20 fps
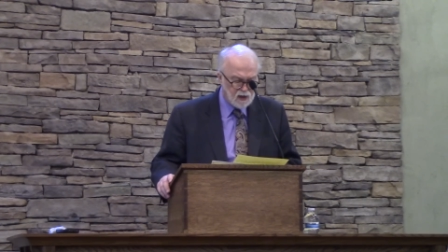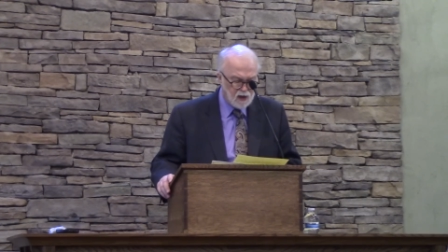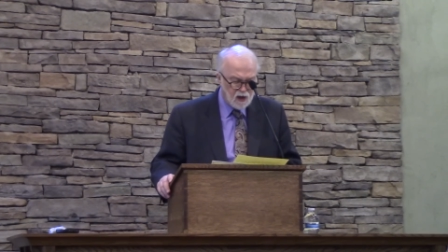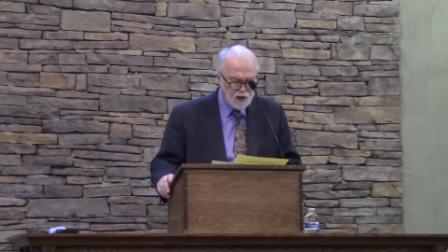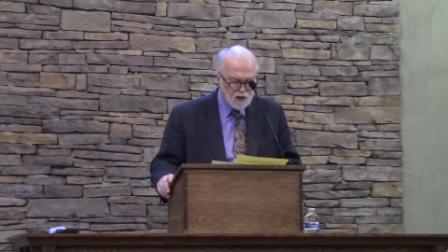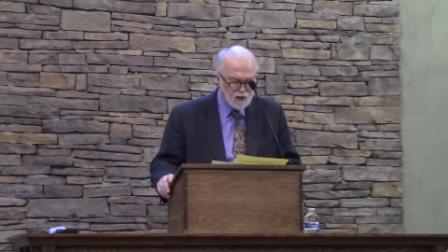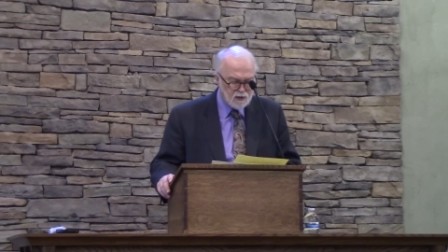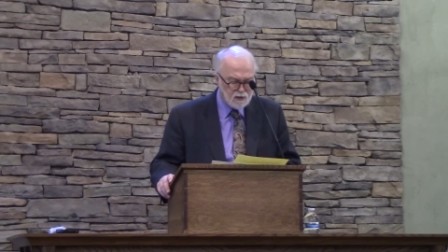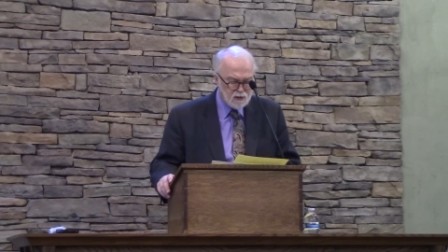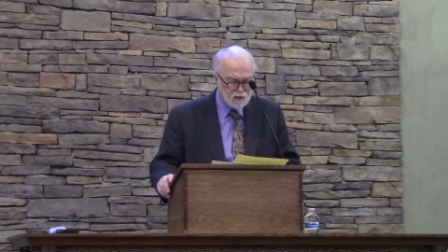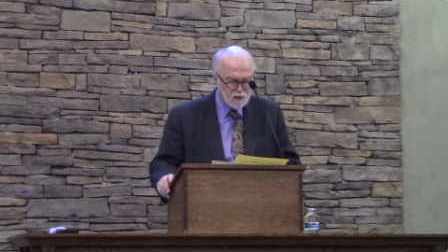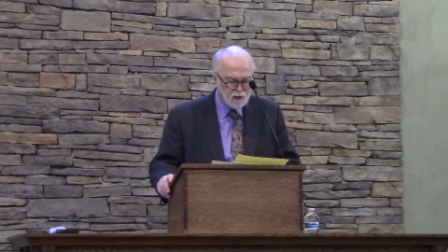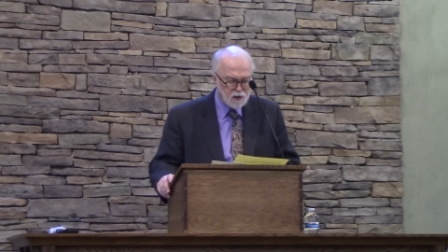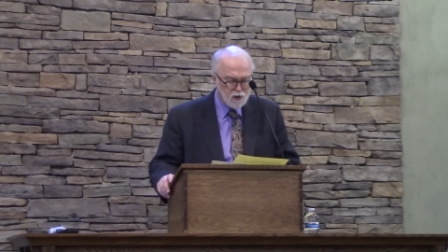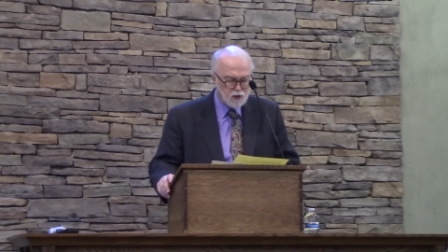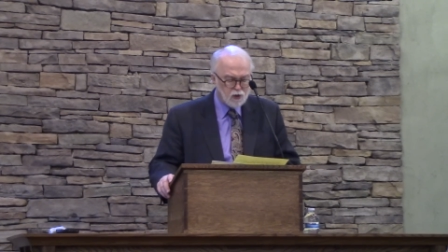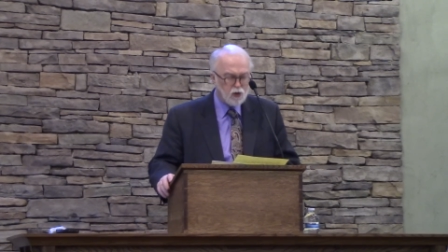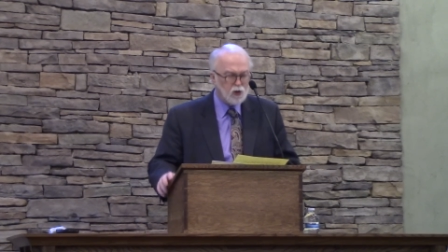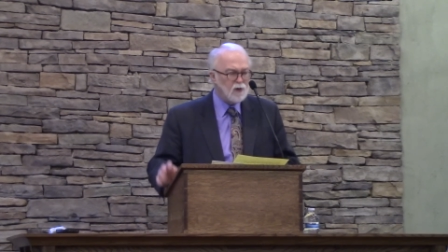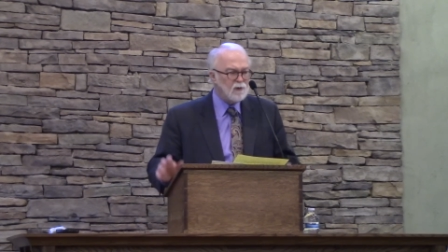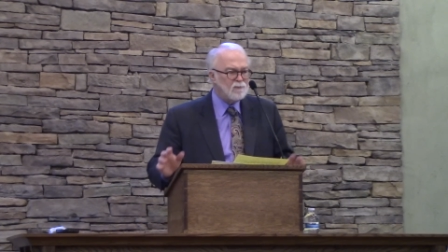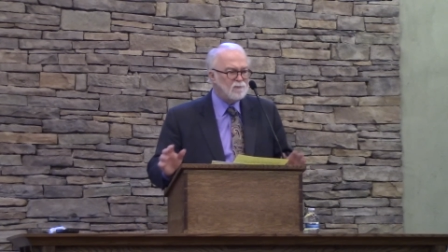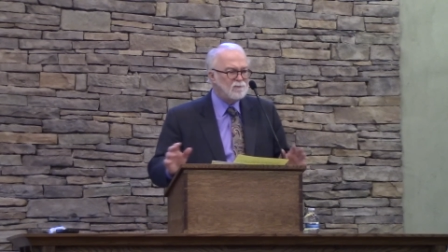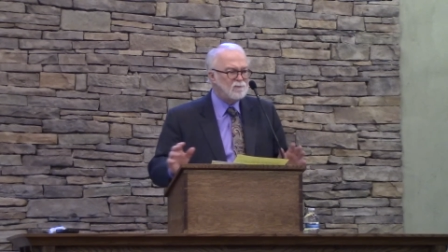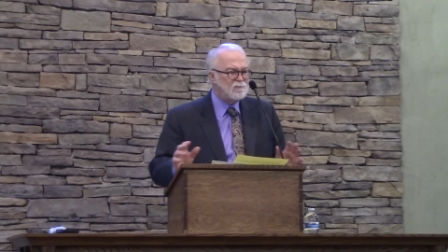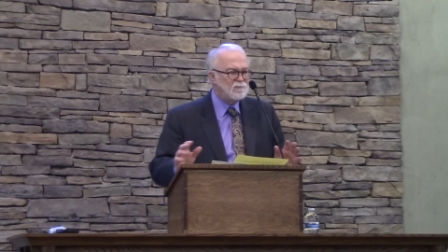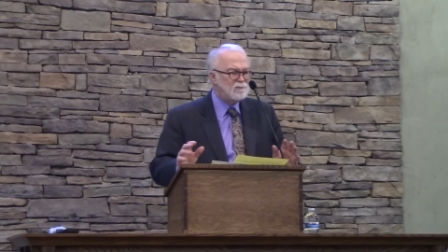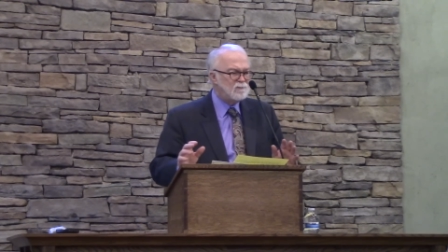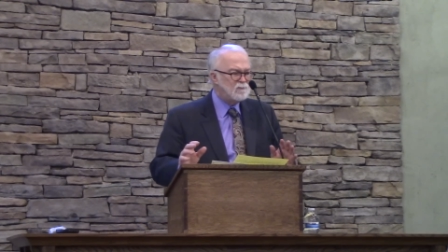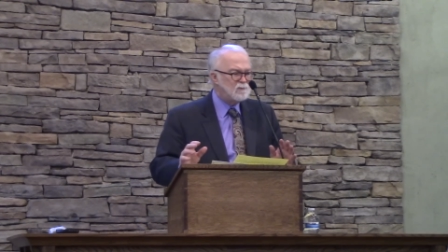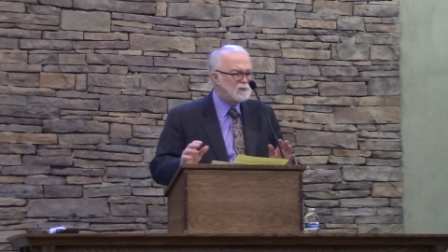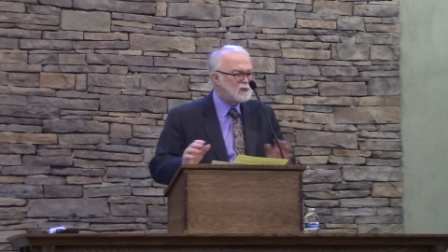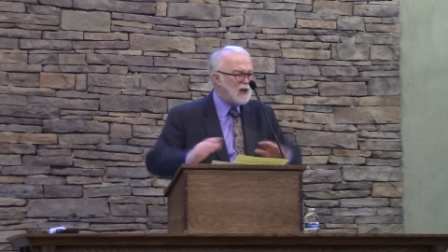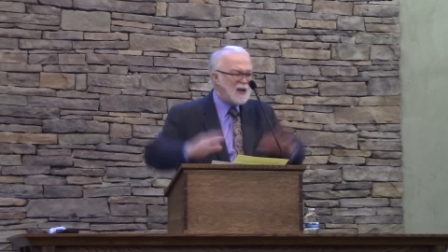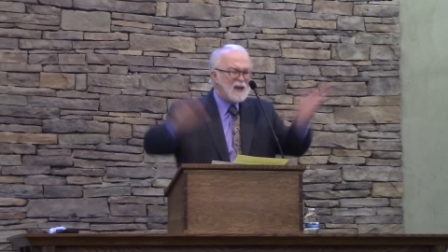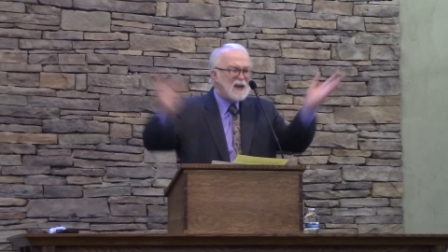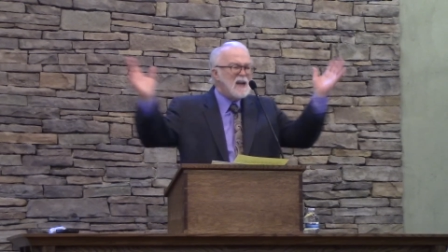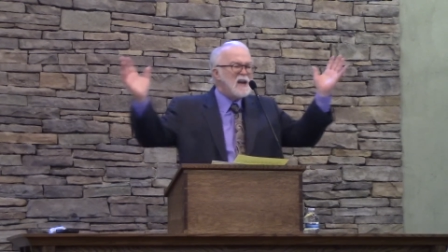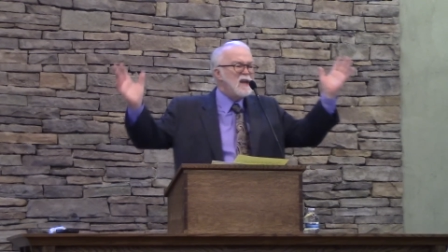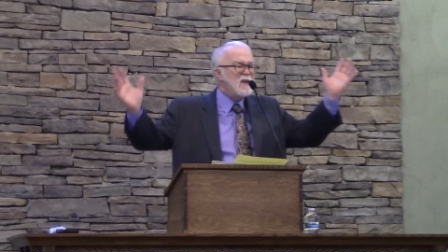God could have
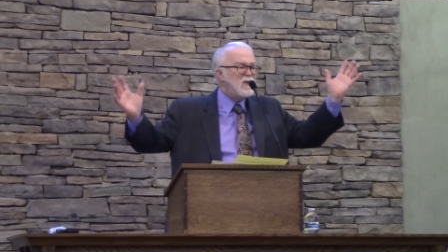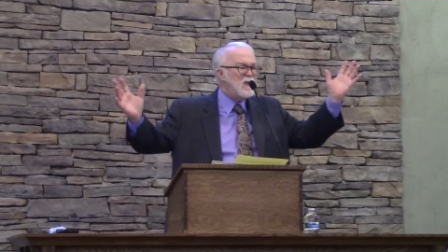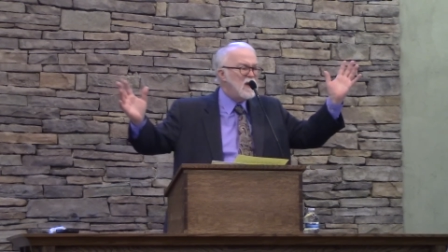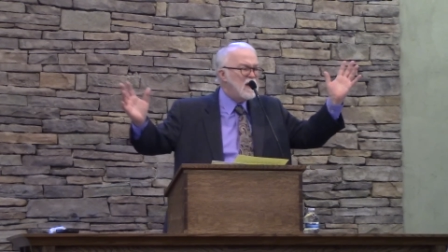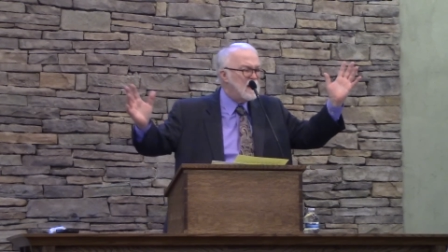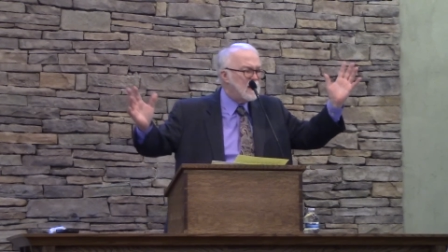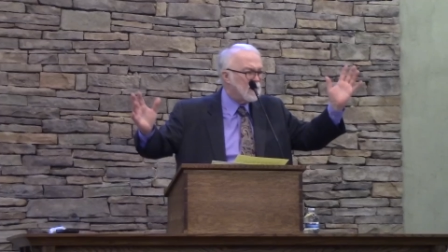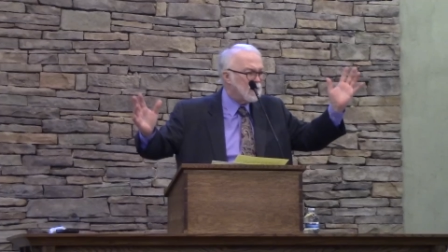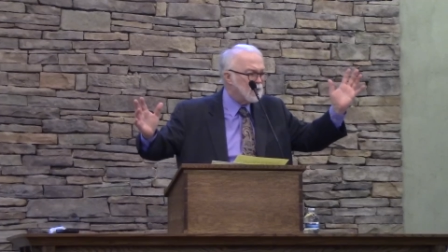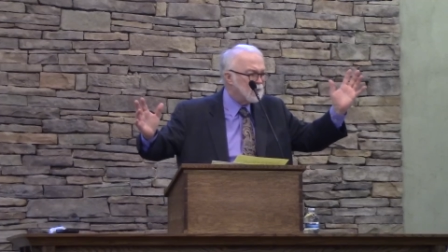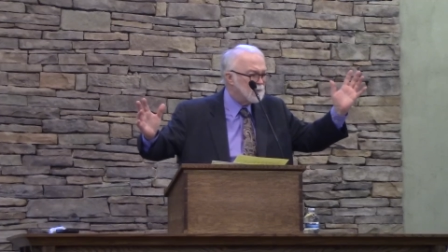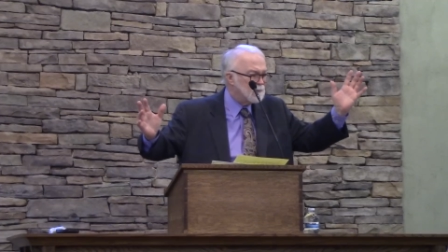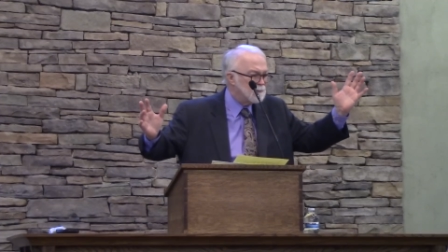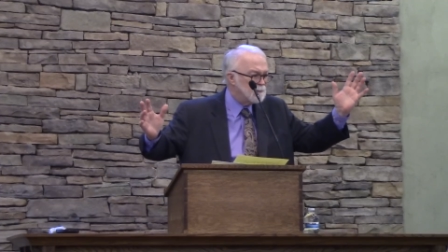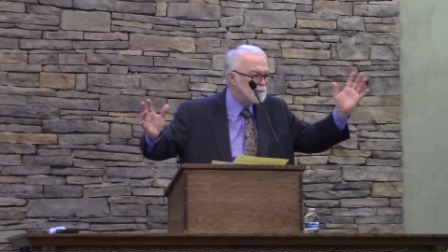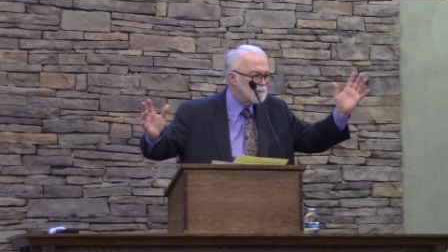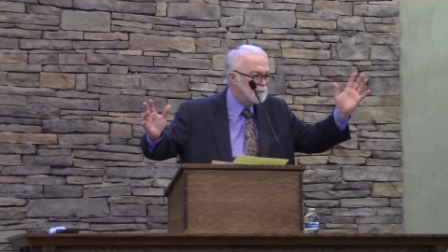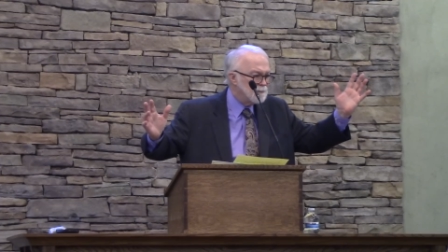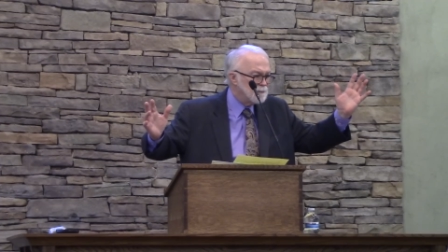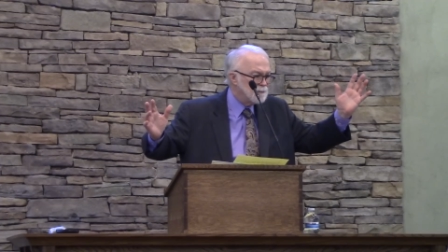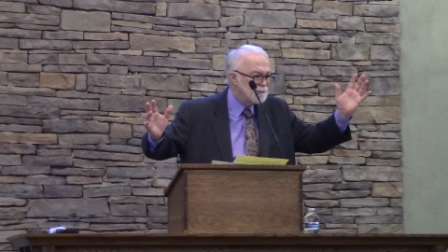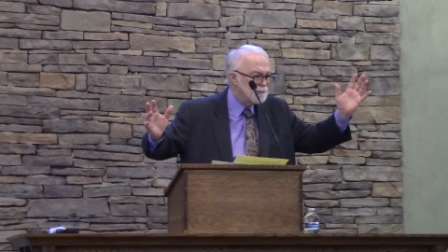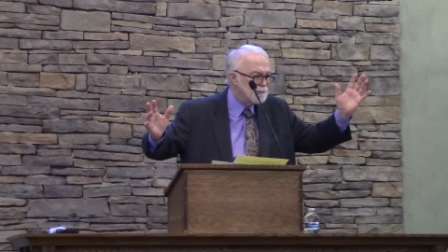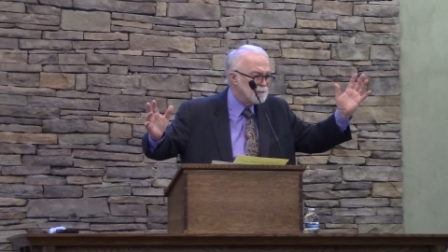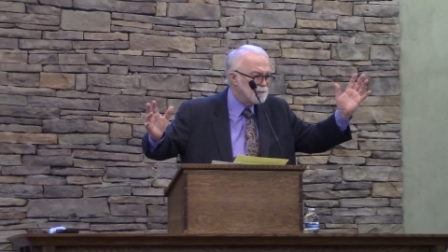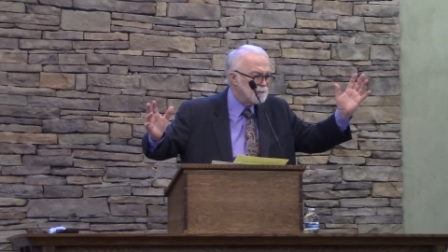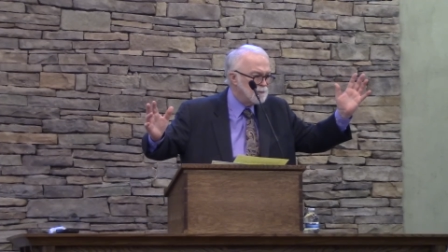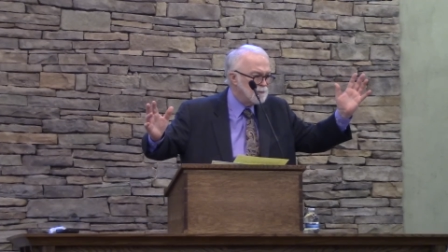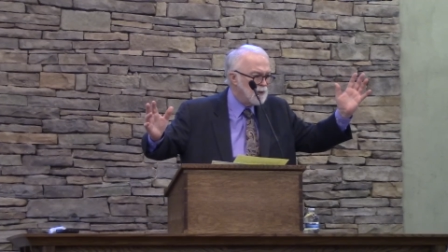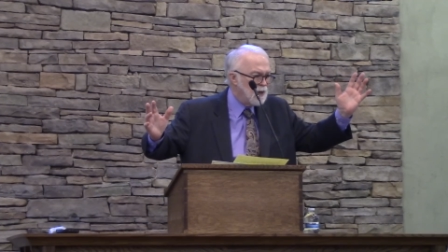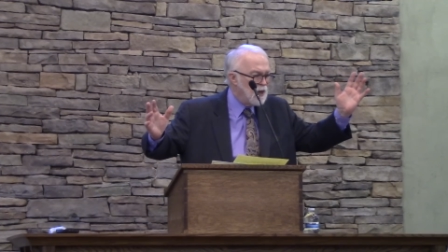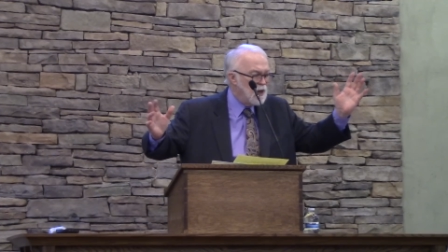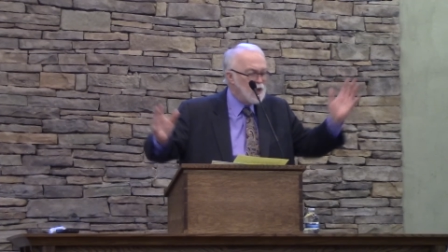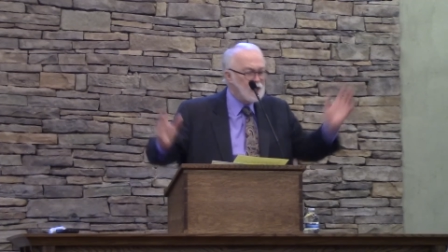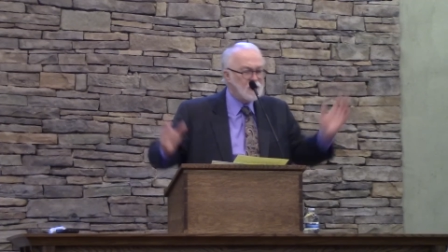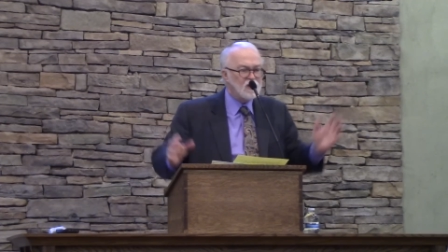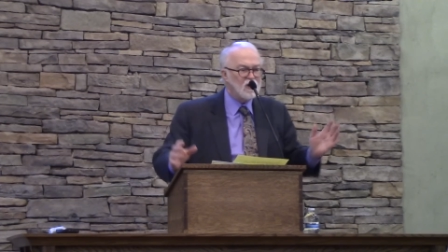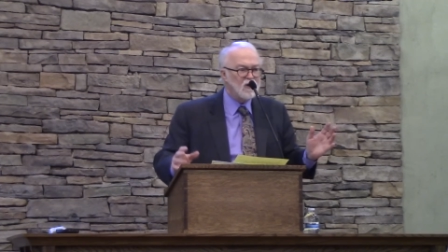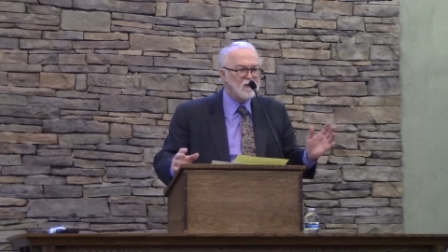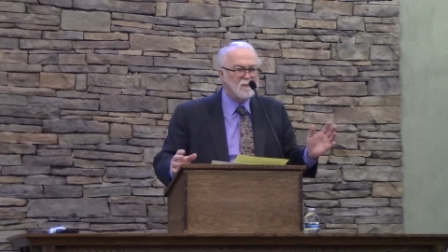done anything.
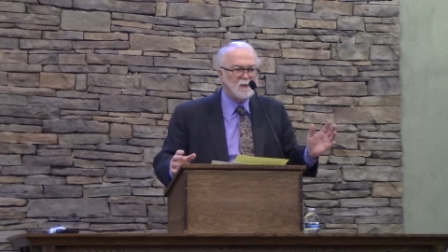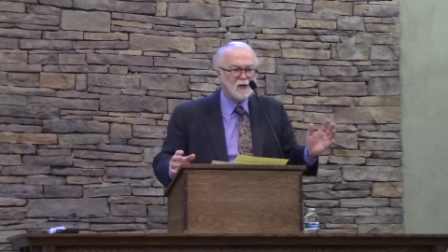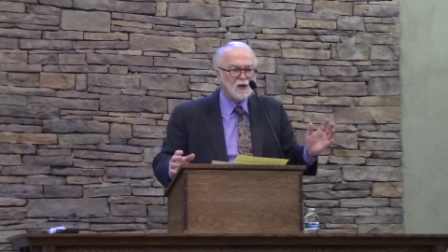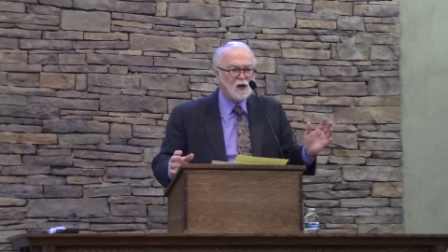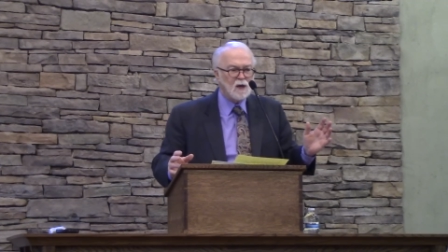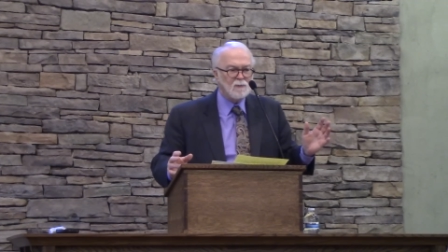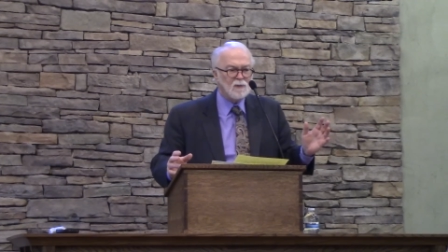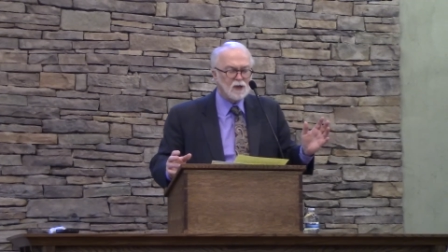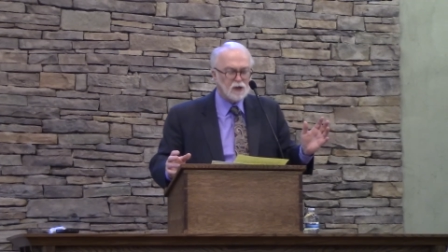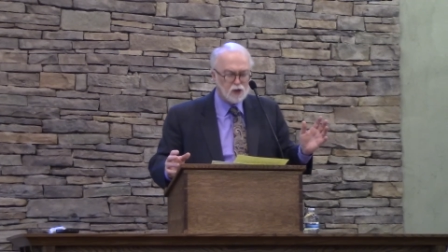He could have become